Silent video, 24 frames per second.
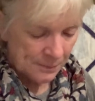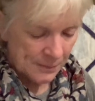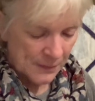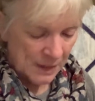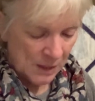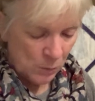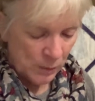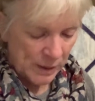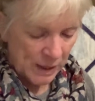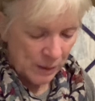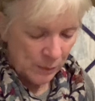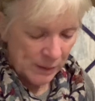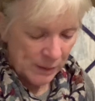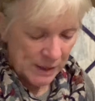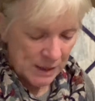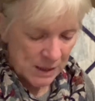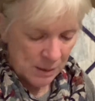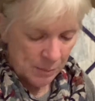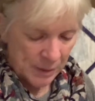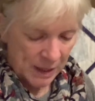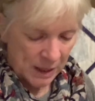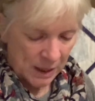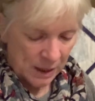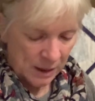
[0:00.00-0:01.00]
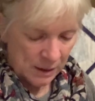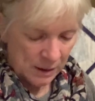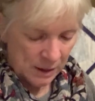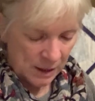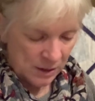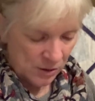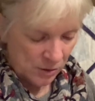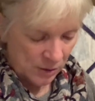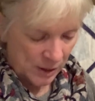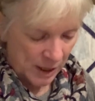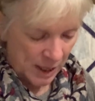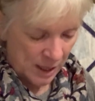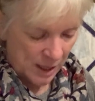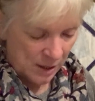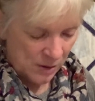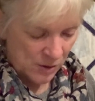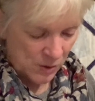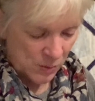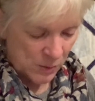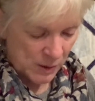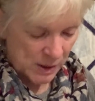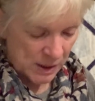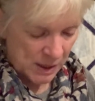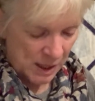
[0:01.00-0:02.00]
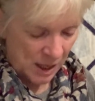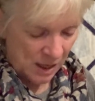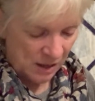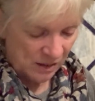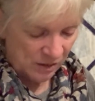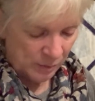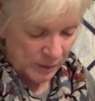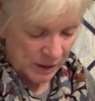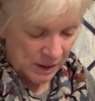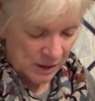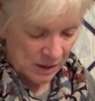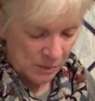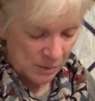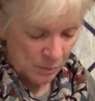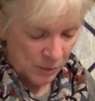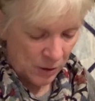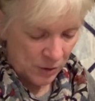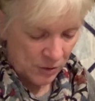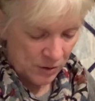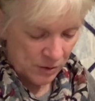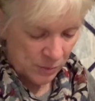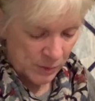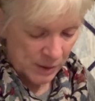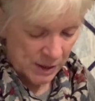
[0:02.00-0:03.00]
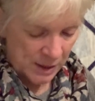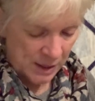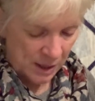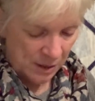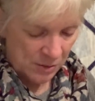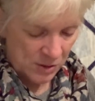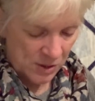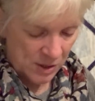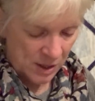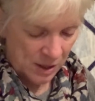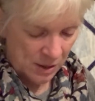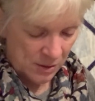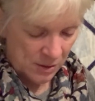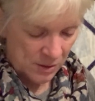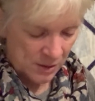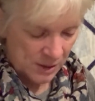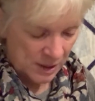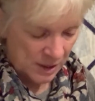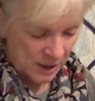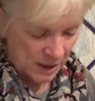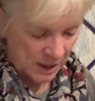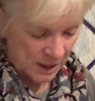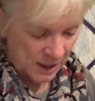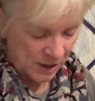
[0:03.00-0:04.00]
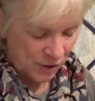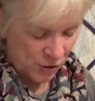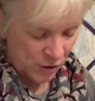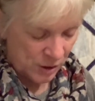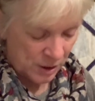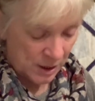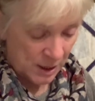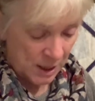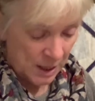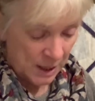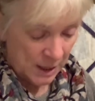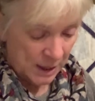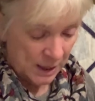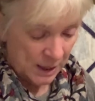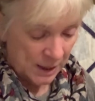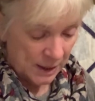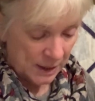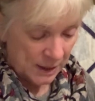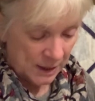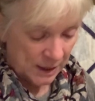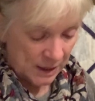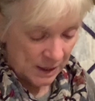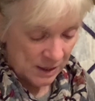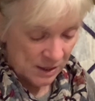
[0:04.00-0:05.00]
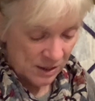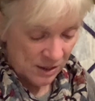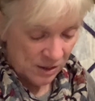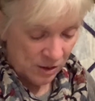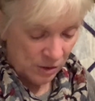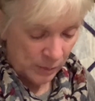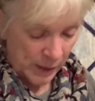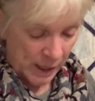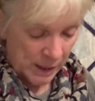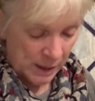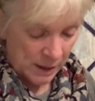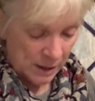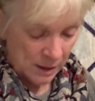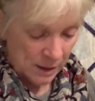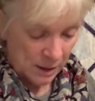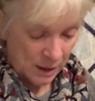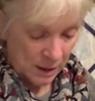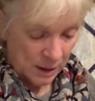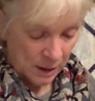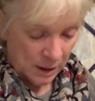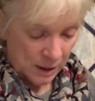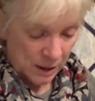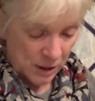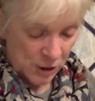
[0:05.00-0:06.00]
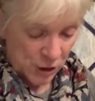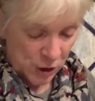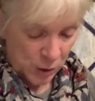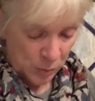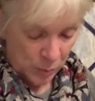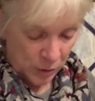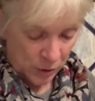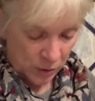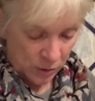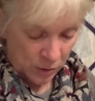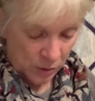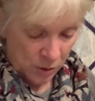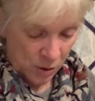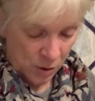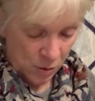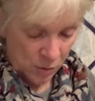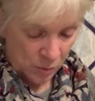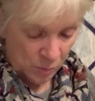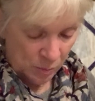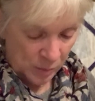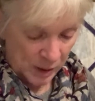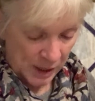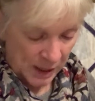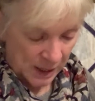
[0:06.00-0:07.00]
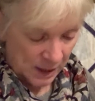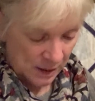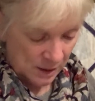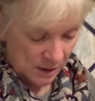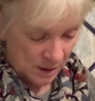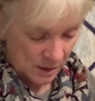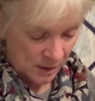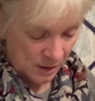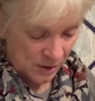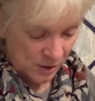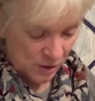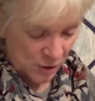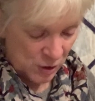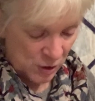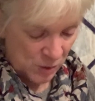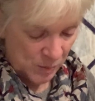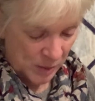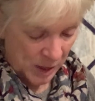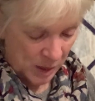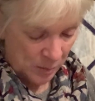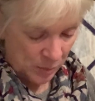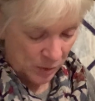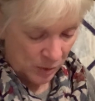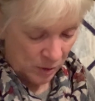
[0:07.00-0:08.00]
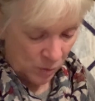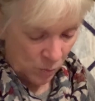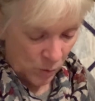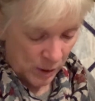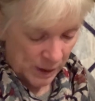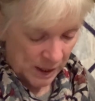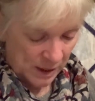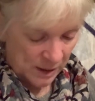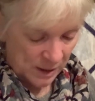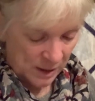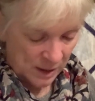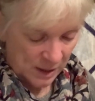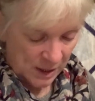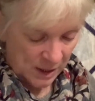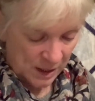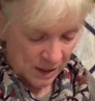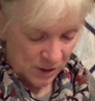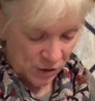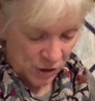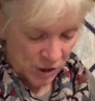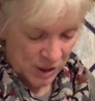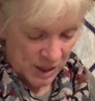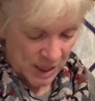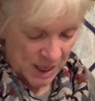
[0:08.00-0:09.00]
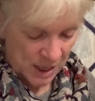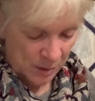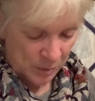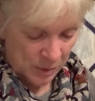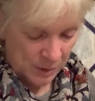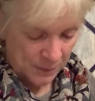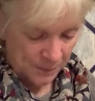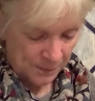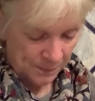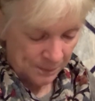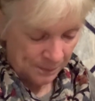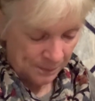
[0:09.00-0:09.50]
When they went to bed, they knew the house was safe because Marta was downstairs in the kitchen getting dinner ready. She put her own plate on a newspaper at one end of the kitchen table.